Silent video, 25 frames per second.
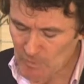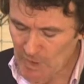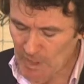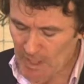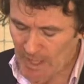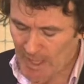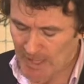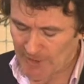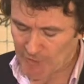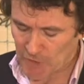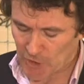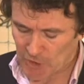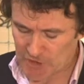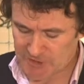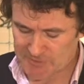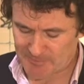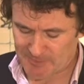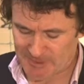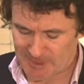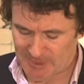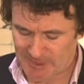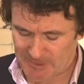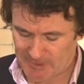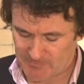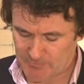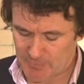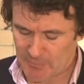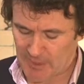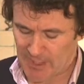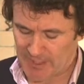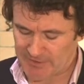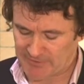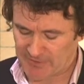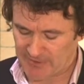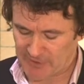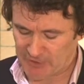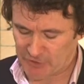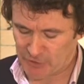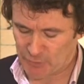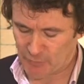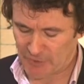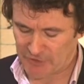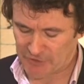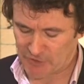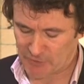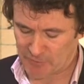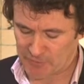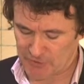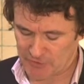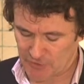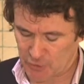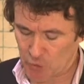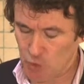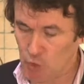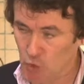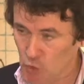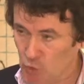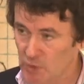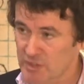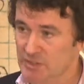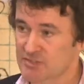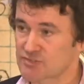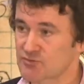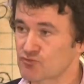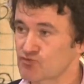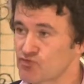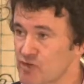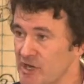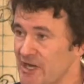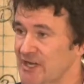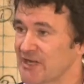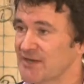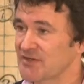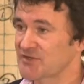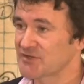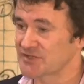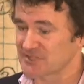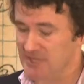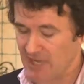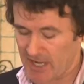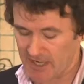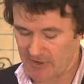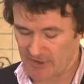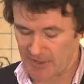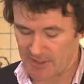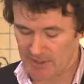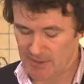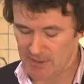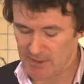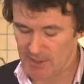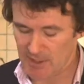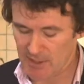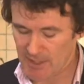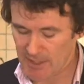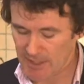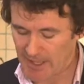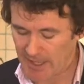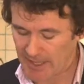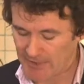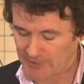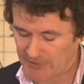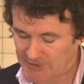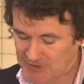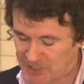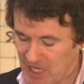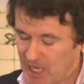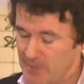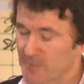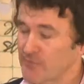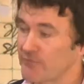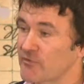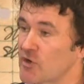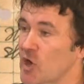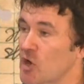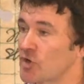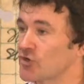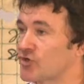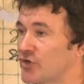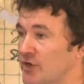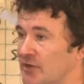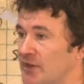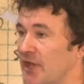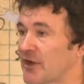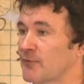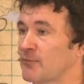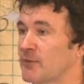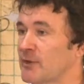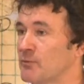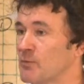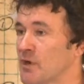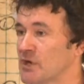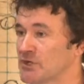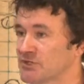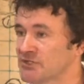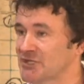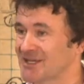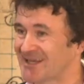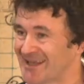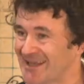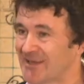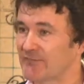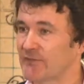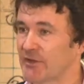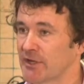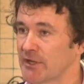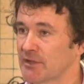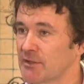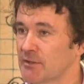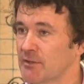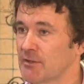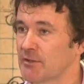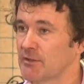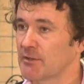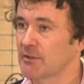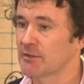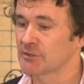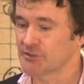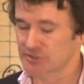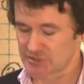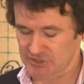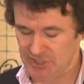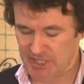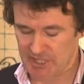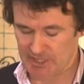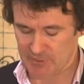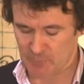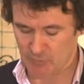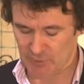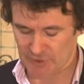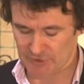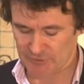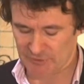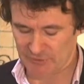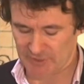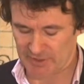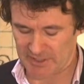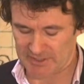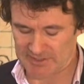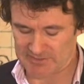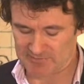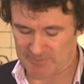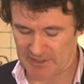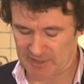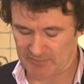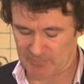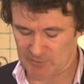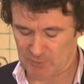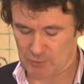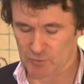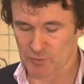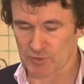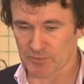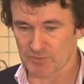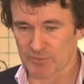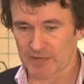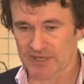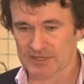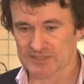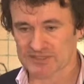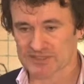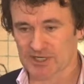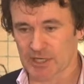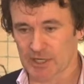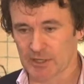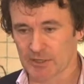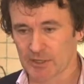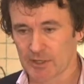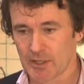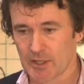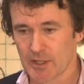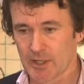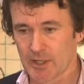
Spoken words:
And ultimately, I think you end up with who is really deciding the type of country that we want to live in today, whether it's people who are based on